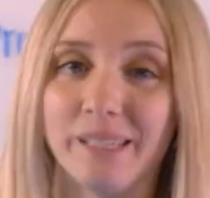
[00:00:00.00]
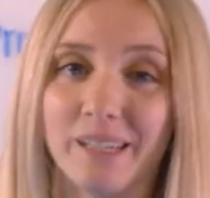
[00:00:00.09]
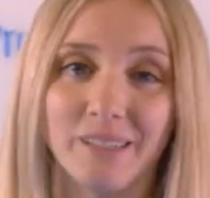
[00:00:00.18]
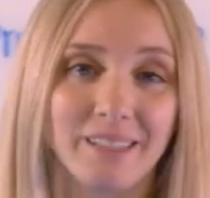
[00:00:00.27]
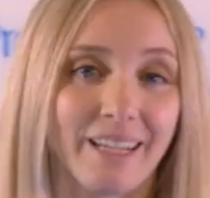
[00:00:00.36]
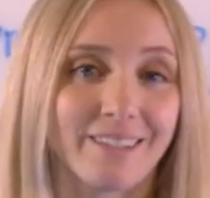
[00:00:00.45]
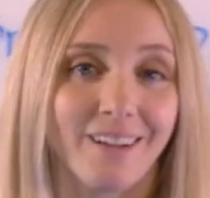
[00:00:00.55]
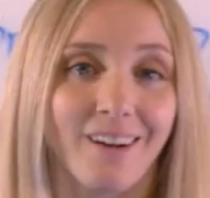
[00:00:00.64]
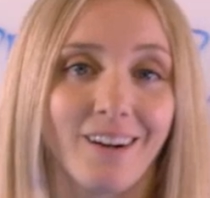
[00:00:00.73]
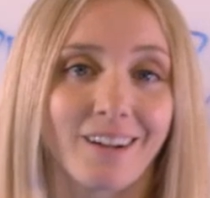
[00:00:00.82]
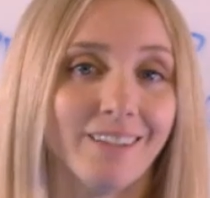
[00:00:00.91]
on
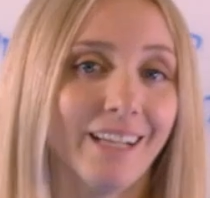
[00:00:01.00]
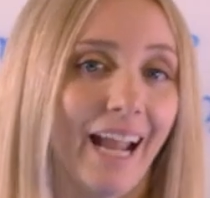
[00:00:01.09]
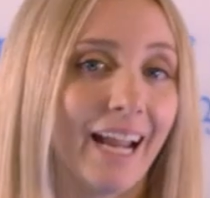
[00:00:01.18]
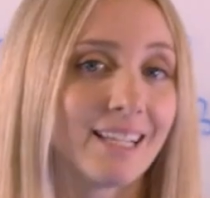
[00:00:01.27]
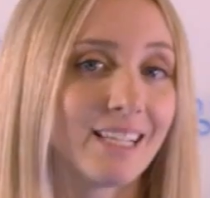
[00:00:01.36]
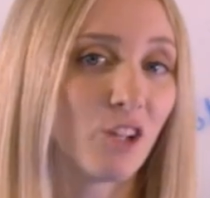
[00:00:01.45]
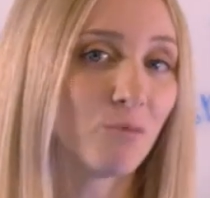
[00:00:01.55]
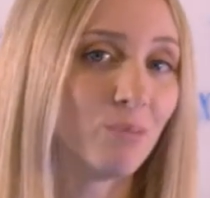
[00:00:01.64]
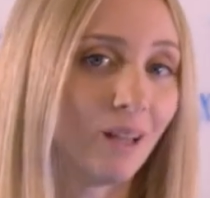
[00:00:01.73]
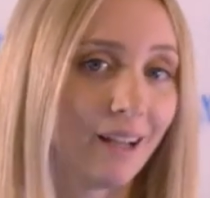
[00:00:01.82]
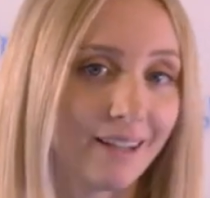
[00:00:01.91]
TikTok, 18
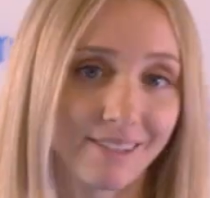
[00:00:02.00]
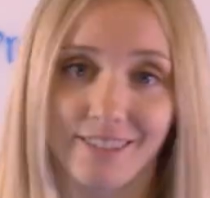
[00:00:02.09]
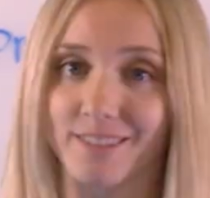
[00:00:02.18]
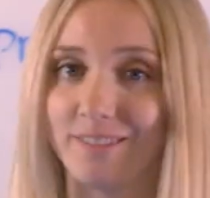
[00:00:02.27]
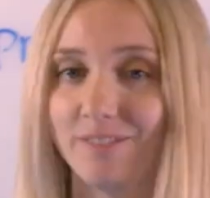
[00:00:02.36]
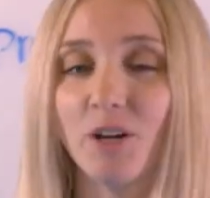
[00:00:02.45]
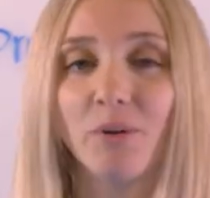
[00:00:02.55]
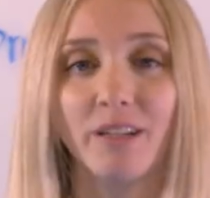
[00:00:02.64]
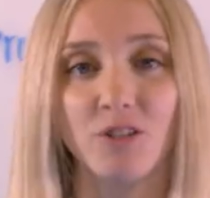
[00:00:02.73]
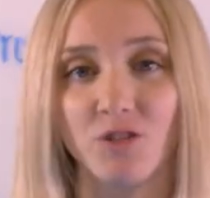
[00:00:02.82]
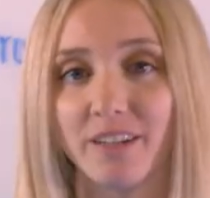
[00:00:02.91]
plus, no
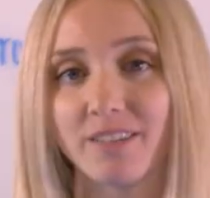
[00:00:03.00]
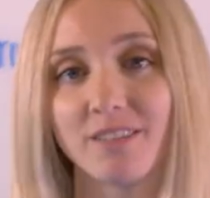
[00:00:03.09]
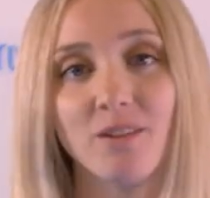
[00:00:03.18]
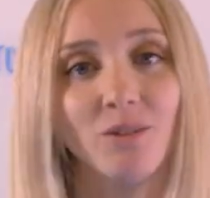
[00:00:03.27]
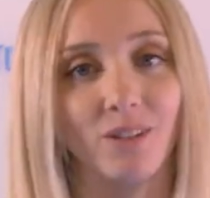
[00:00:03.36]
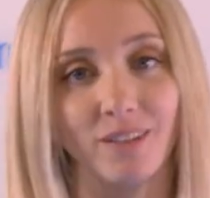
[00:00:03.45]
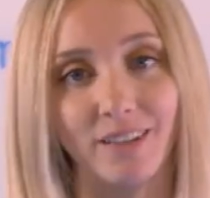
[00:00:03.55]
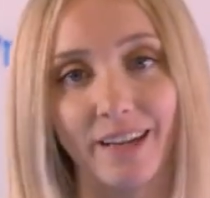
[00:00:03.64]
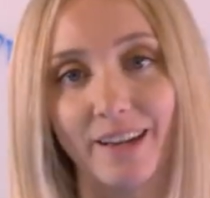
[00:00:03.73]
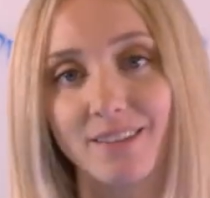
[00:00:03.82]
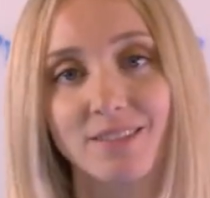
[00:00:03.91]
interests, no
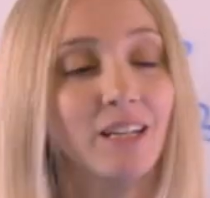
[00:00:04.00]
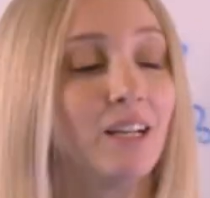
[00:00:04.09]
lookalikes,